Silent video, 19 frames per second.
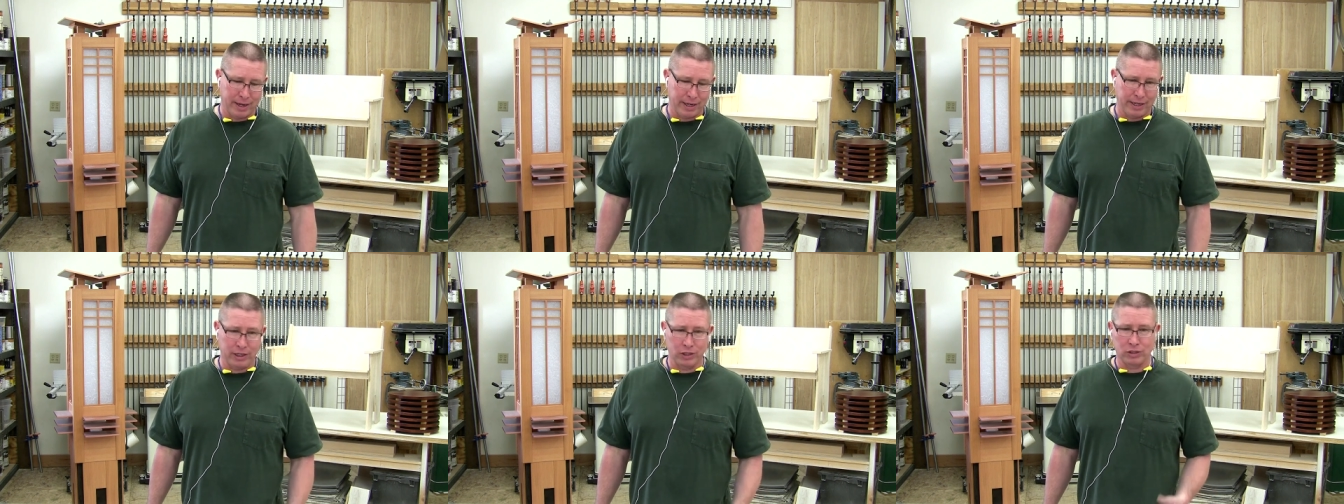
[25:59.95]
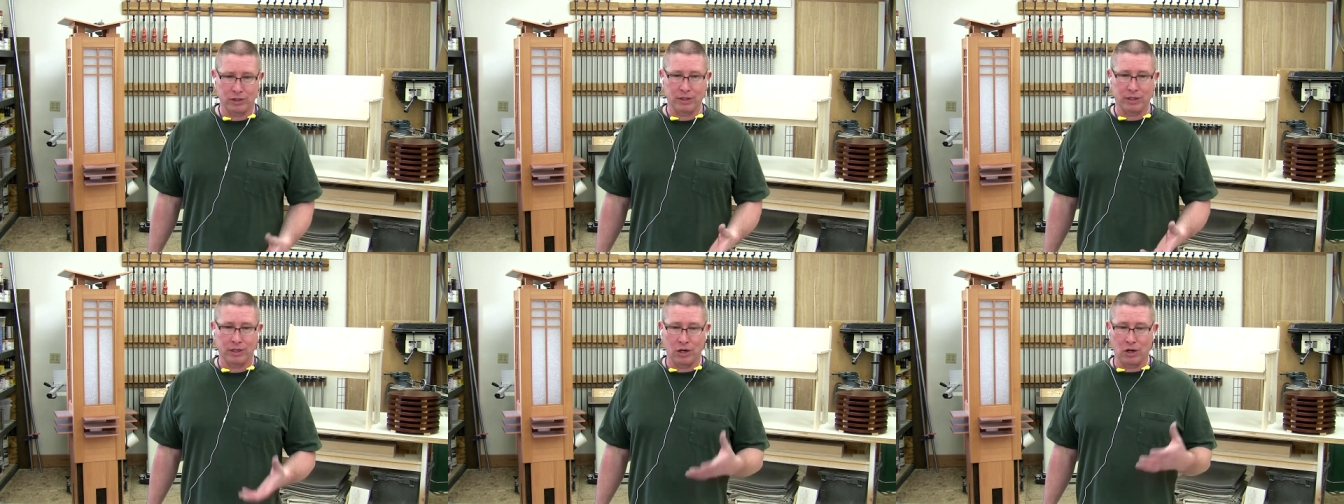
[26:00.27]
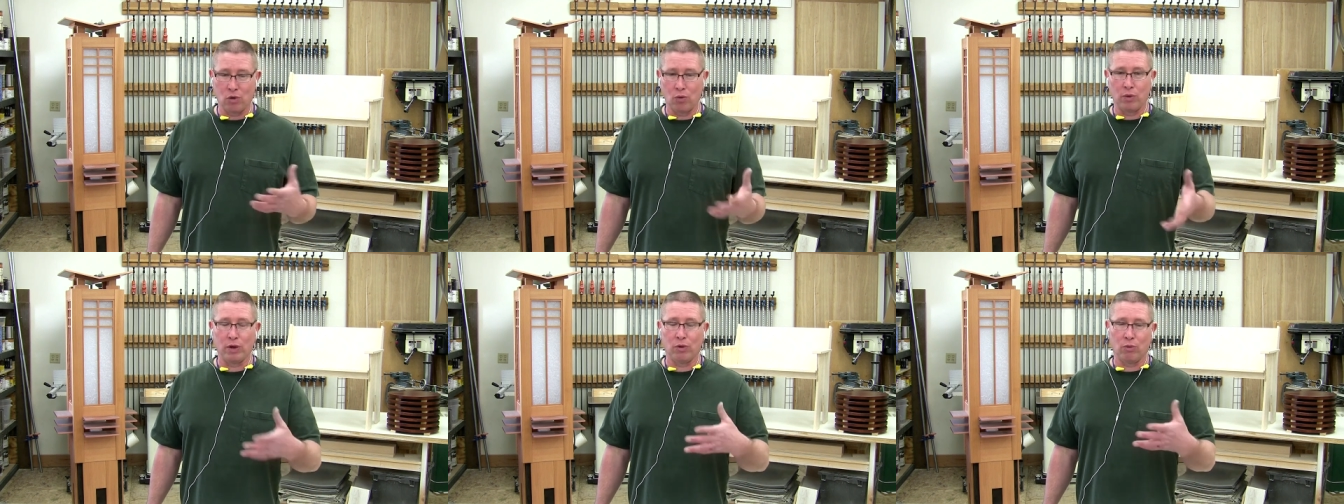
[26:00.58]
here's, you
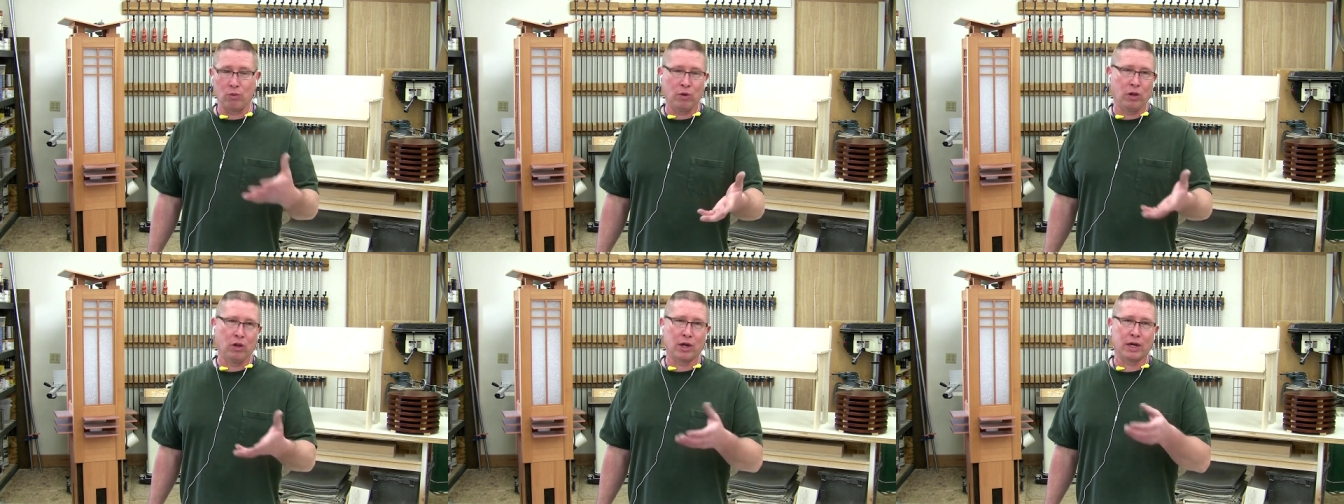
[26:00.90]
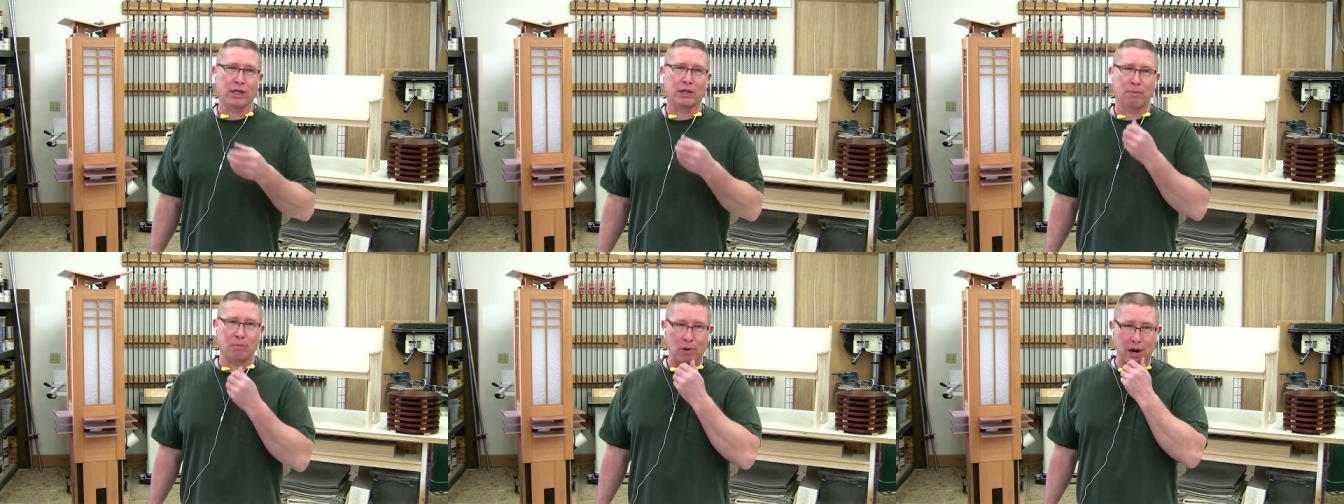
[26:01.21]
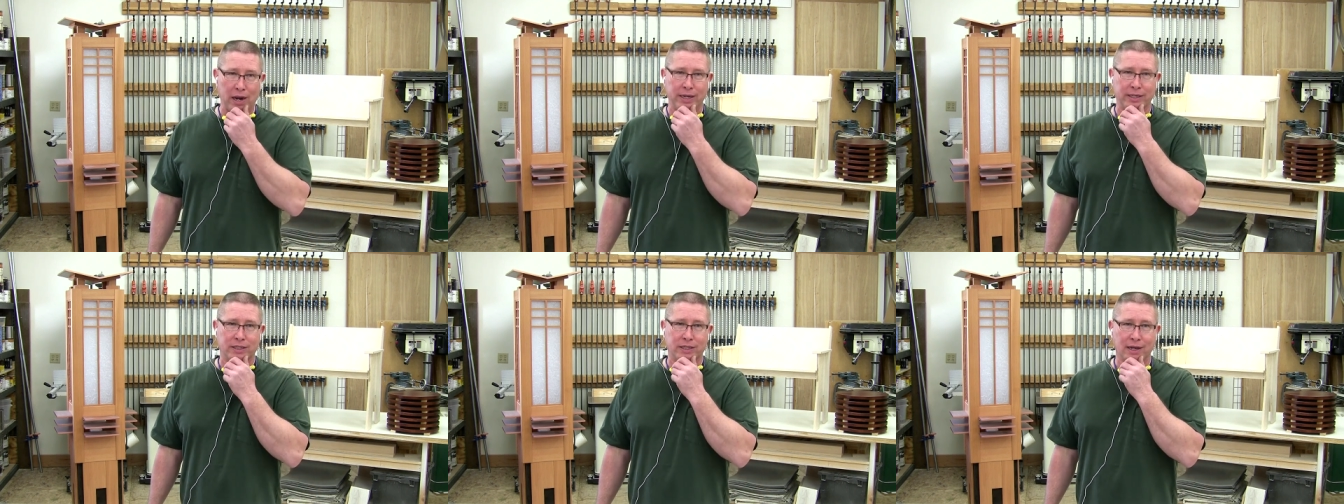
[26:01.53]
know, we'll, we'll look at the
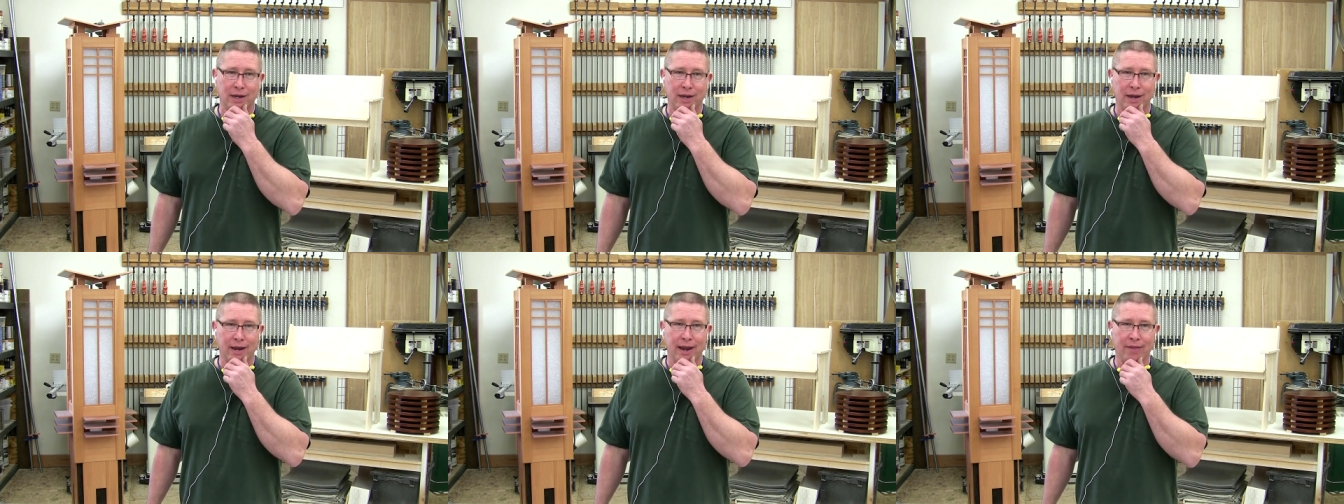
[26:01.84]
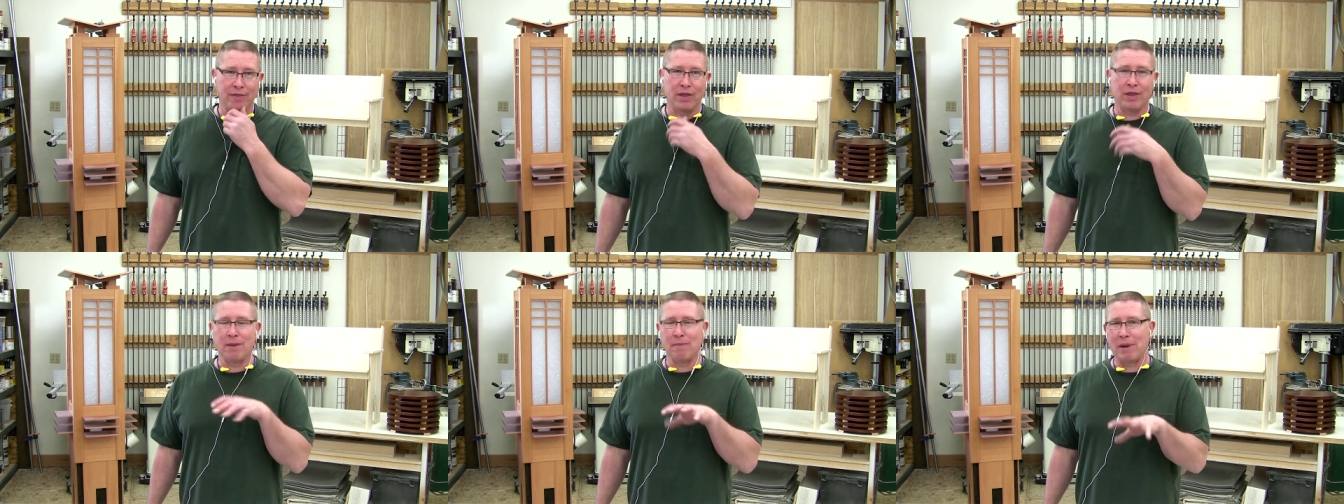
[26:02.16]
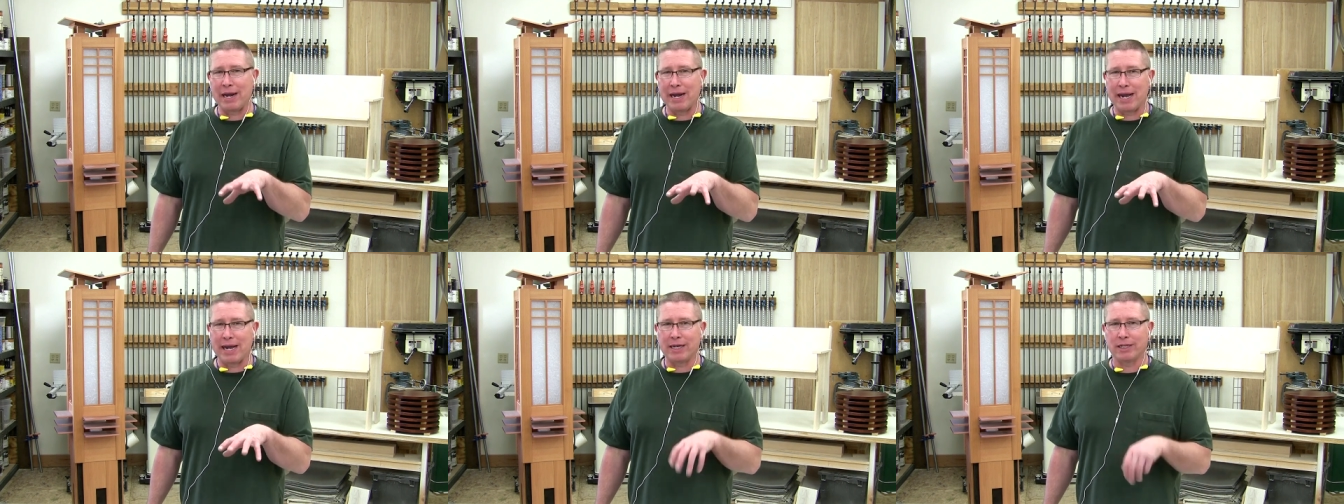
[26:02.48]
price and then they
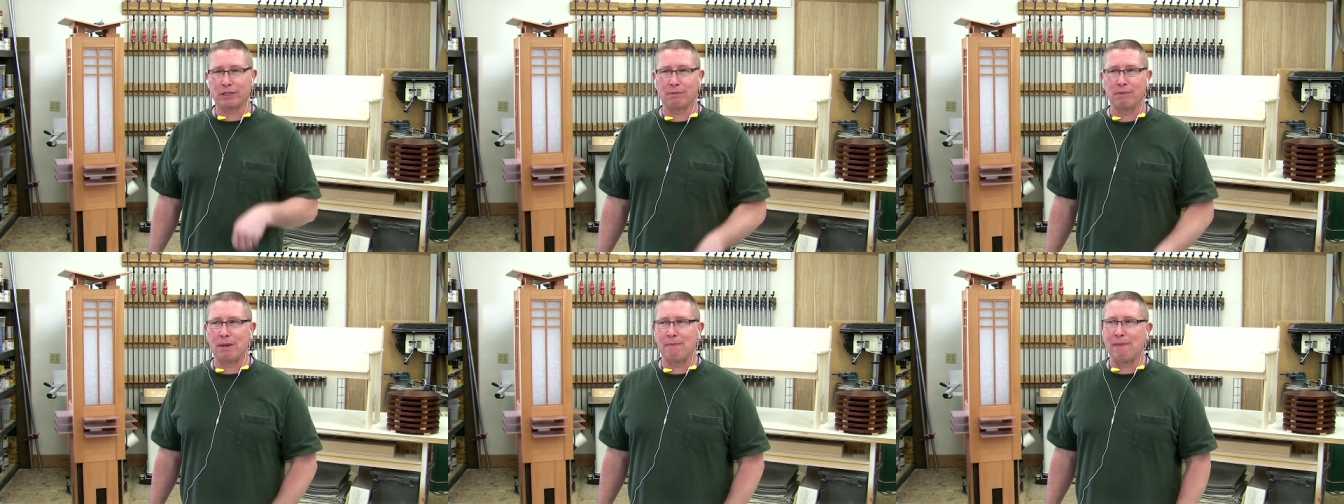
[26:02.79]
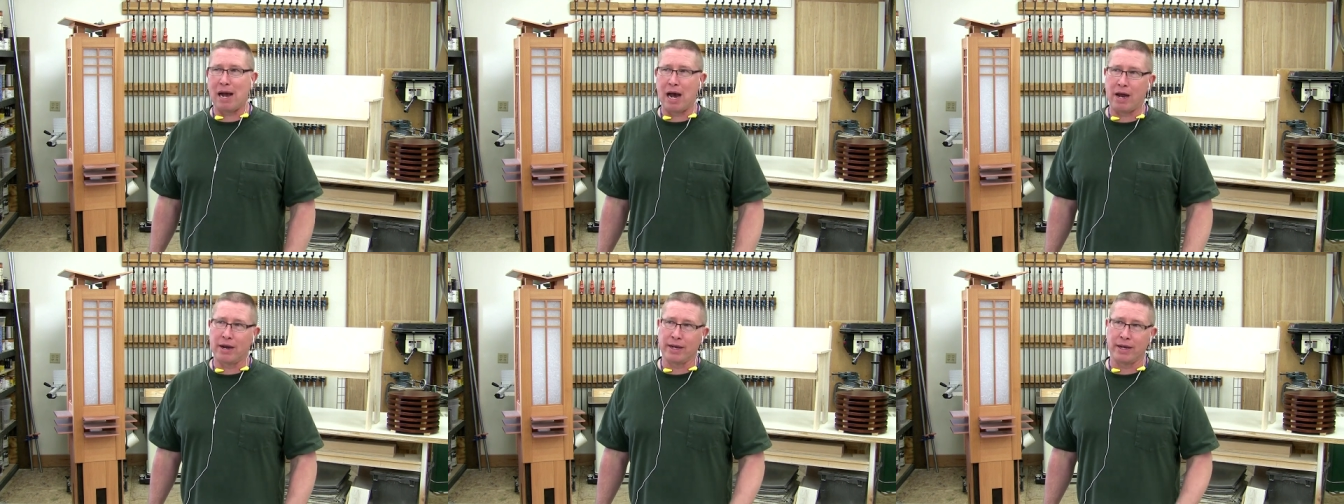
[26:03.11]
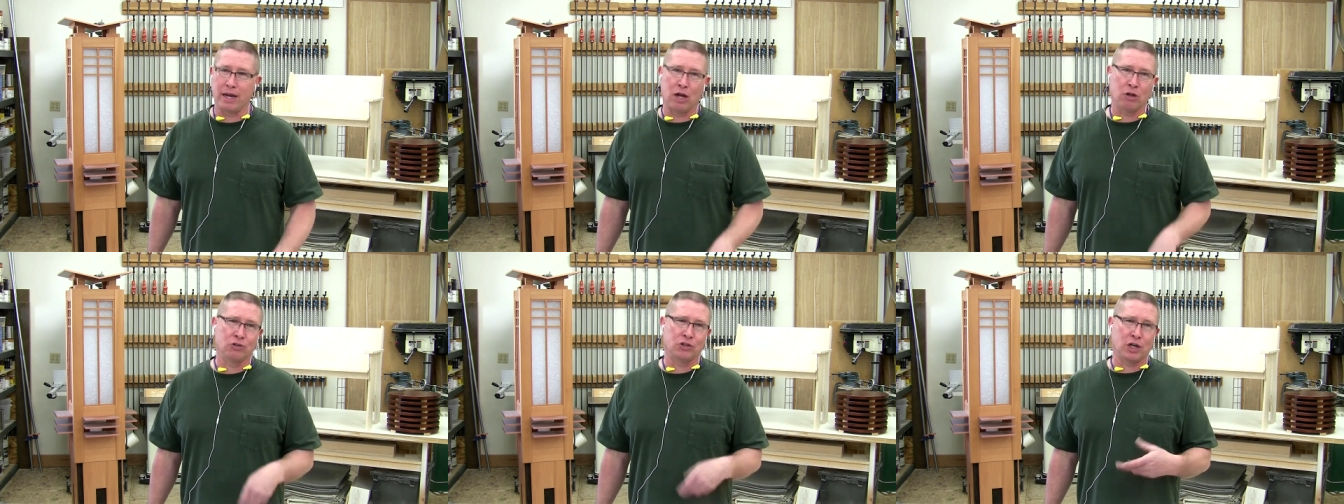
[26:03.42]
might ask me about it. I'll